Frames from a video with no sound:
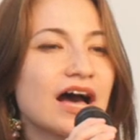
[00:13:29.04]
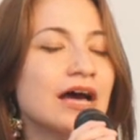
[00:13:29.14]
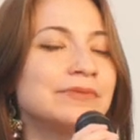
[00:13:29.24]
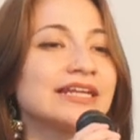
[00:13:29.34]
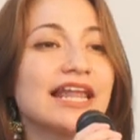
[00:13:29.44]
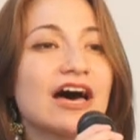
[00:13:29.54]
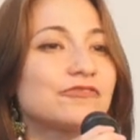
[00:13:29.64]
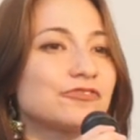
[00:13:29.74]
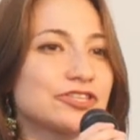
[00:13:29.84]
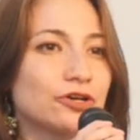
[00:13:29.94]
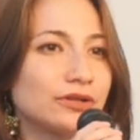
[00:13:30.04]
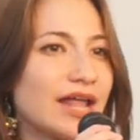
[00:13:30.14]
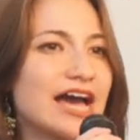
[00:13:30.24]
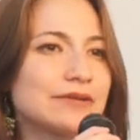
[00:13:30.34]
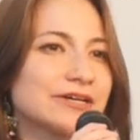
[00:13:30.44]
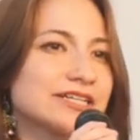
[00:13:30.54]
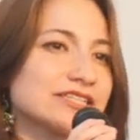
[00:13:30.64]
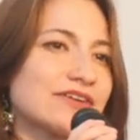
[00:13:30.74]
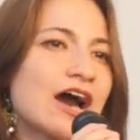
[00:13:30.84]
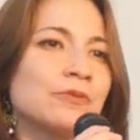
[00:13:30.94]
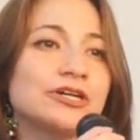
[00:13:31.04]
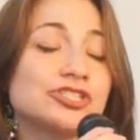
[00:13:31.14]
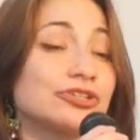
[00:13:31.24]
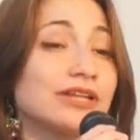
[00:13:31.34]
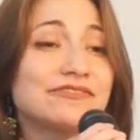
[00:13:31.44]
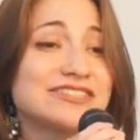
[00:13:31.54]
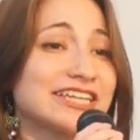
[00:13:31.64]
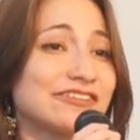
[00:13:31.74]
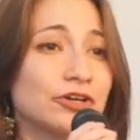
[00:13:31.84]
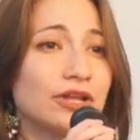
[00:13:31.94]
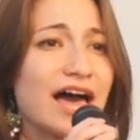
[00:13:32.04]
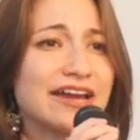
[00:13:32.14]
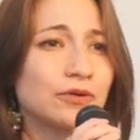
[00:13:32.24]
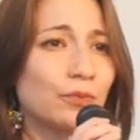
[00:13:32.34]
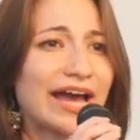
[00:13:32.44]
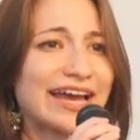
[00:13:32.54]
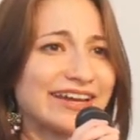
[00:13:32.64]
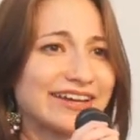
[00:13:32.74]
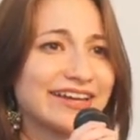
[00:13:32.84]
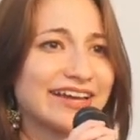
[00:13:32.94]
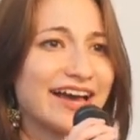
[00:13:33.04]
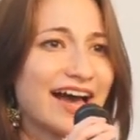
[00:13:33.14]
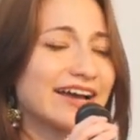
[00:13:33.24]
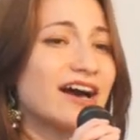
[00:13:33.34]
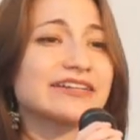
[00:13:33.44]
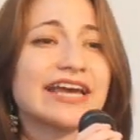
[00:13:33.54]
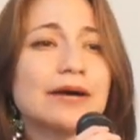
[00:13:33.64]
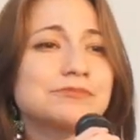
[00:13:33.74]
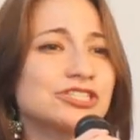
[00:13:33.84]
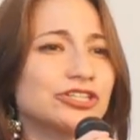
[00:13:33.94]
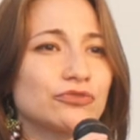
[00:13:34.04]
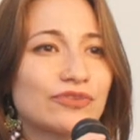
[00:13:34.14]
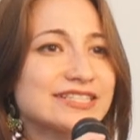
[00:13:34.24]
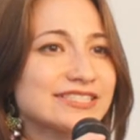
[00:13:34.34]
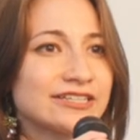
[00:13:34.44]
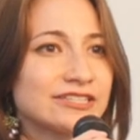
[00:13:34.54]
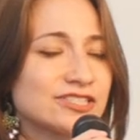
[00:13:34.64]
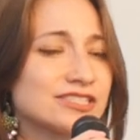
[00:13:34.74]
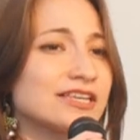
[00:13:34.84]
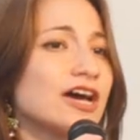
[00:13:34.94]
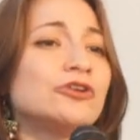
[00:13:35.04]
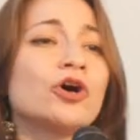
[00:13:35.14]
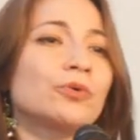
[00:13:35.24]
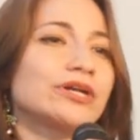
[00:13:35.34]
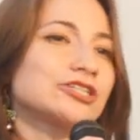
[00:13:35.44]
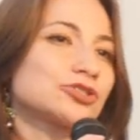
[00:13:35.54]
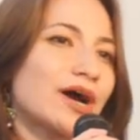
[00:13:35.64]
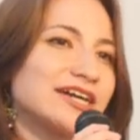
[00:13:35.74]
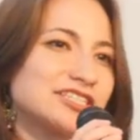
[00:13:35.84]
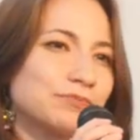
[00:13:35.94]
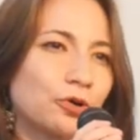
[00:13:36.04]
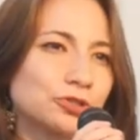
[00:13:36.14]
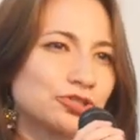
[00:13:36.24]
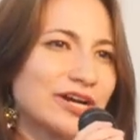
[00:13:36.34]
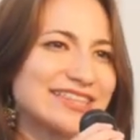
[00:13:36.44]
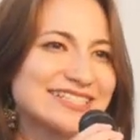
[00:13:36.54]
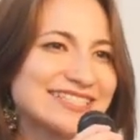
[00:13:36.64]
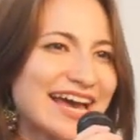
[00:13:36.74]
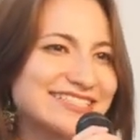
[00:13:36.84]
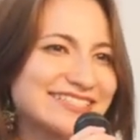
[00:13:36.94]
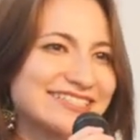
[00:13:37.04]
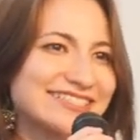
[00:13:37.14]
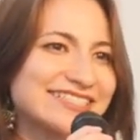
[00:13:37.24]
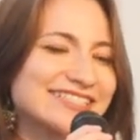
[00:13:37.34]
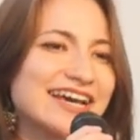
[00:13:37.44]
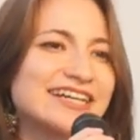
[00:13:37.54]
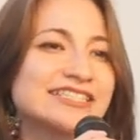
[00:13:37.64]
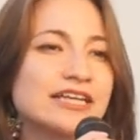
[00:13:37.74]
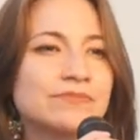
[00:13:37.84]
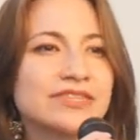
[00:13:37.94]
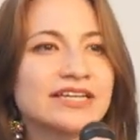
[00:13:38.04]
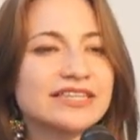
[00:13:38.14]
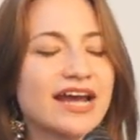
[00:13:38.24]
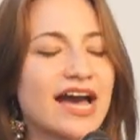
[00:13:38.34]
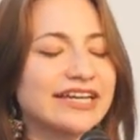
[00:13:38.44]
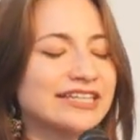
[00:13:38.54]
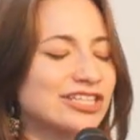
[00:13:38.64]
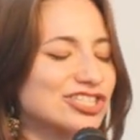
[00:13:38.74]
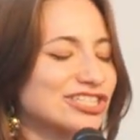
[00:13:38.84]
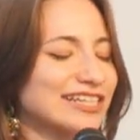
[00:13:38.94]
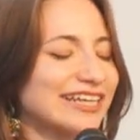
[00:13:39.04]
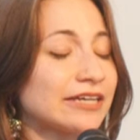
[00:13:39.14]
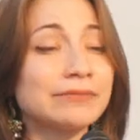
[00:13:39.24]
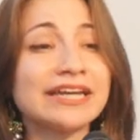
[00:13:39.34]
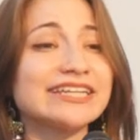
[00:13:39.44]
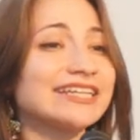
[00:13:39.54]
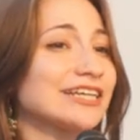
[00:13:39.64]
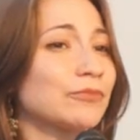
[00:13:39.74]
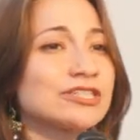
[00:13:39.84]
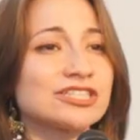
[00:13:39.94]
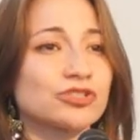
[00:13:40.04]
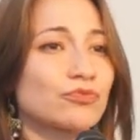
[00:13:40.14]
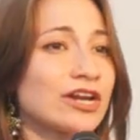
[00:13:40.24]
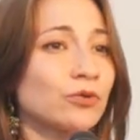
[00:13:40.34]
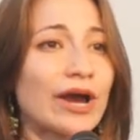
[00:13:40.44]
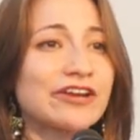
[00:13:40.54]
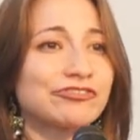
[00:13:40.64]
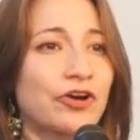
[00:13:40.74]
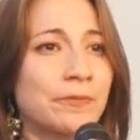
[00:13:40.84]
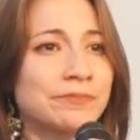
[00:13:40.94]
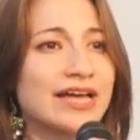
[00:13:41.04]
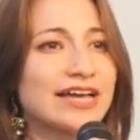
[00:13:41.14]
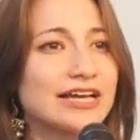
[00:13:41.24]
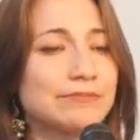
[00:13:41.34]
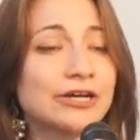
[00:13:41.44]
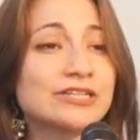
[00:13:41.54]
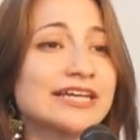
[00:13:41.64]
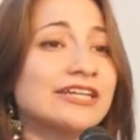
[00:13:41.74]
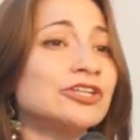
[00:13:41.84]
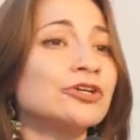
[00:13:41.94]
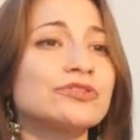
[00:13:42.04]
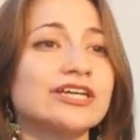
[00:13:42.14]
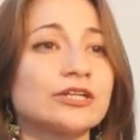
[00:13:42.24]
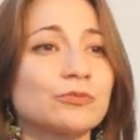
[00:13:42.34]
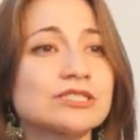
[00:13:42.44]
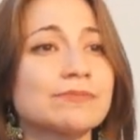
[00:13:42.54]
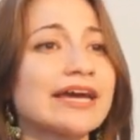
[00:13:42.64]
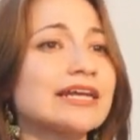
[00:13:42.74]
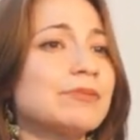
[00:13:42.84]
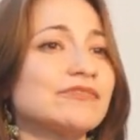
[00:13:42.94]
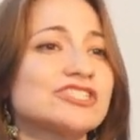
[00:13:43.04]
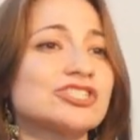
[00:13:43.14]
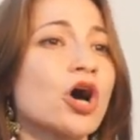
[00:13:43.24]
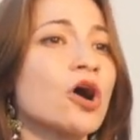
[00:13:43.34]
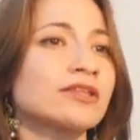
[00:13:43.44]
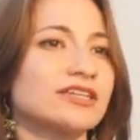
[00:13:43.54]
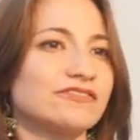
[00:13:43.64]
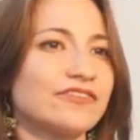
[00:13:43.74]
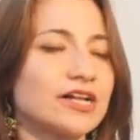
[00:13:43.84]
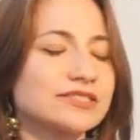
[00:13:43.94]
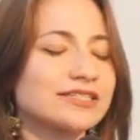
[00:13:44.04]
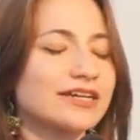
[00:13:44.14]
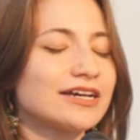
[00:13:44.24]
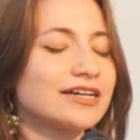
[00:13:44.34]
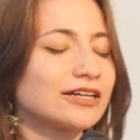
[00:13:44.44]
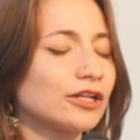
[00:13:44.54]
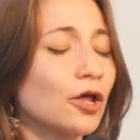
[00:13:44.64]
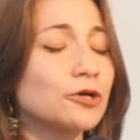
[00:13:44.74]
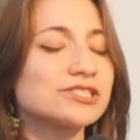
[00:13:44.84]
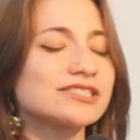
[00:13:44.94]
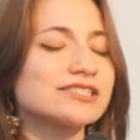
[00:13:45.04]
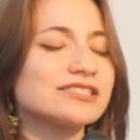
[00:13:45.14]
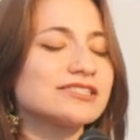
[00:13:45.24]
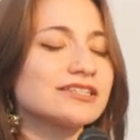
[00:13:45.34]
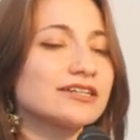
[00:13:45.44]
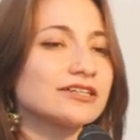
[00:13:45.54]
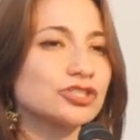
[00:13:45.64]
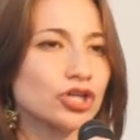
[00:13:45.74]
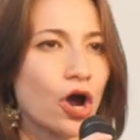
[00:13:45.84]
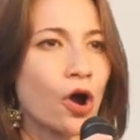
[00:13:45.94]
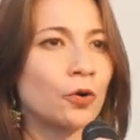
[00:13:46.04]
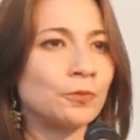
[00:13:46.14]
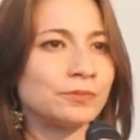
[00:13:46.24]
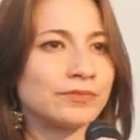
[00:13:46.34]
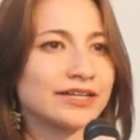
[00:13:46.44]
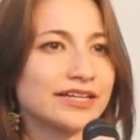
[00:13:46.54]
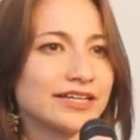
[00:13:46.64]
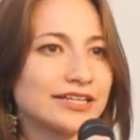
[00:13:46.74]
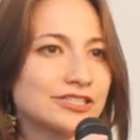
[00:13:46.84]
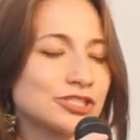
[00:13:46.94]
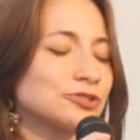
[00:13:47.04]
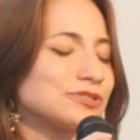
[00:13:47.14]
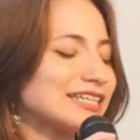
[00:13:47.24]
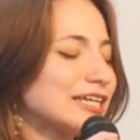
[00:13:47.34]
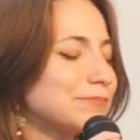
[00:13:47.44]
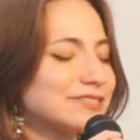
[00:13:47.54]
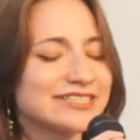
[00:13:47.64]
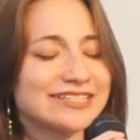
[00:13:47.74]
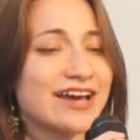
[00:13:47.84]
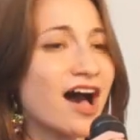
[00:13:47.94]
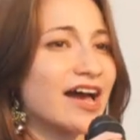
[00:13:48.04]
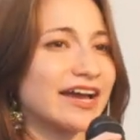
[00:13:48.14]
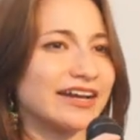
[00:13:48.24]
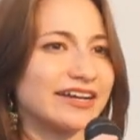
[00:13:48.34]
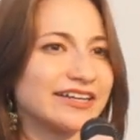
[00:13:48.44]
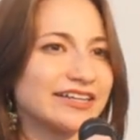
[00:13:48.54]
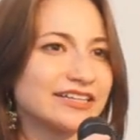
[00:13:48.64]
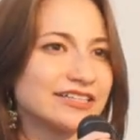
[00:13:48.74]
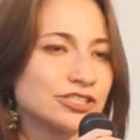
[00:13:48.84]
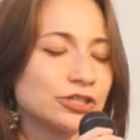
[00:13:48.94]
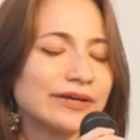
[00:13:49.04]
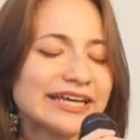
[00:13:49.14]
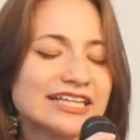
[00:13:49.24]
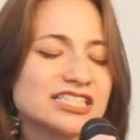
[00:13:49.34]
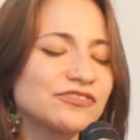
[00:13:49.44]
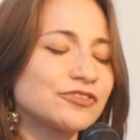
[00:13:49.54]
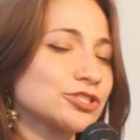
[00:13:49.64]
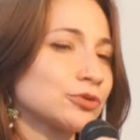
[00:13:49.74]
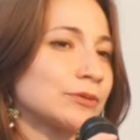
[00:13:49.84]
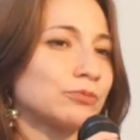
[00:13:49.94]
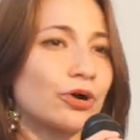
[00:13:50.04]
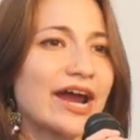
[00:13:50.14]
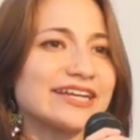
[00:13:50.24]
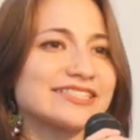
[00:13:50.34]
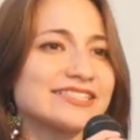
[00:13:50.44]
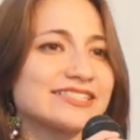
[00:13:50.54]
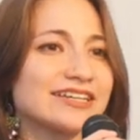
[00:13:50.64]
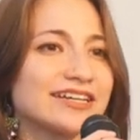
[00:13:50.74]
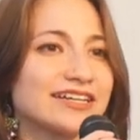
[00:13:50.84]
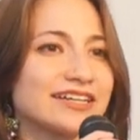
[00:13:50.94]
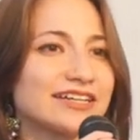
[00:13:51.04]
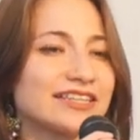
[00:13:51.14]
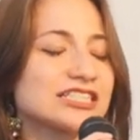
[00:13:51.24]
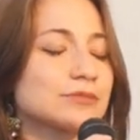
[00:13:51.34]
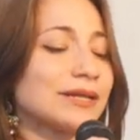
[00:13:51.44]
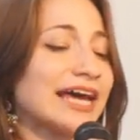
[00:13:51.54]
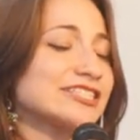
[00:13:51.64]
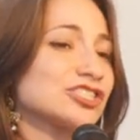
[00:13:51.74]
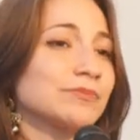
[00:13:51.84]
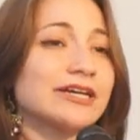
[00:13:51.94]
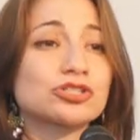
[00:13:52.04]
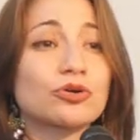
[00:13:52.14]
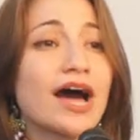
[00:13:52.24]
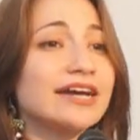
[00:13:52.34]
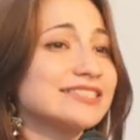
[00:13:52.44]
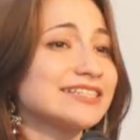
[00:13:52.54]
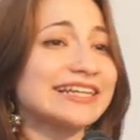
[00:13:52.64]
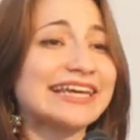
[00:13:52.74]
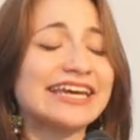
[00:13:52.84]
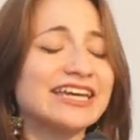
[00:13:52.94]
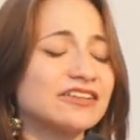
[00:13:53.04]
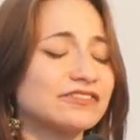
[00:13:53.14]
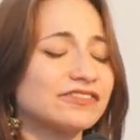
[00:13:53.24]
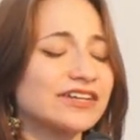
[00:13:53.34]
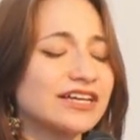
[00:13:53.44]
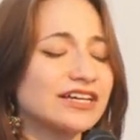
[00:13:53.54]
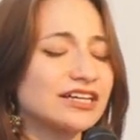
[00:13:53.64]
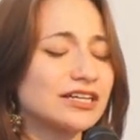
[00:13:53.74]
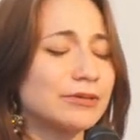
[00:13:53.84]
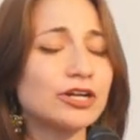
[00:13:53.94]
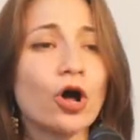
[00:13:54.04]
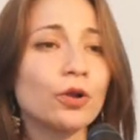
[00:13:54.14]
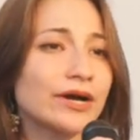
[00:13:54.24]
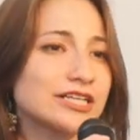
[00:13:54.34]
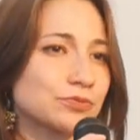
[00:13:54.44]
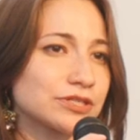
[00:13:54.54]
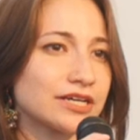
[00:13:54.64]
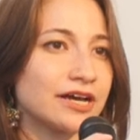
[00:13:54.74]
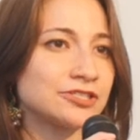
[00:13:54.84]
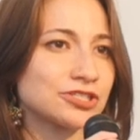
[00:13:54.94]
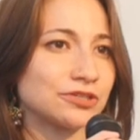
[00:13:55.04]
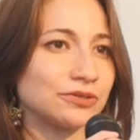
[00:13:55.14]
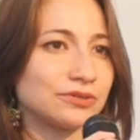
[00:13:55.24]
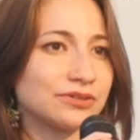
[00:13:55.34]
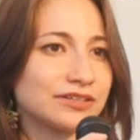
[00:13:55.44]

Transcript: I'm in love with your light because of how much you love to give your light away. I can't capture your resonance, nor would I try to portray this essence, something that I initially immediately wanted to run away from because I knew that it was made up of a song that felt closest to home, too deep to deny, too easeful to embrace. This place you may try to leave, but always return to.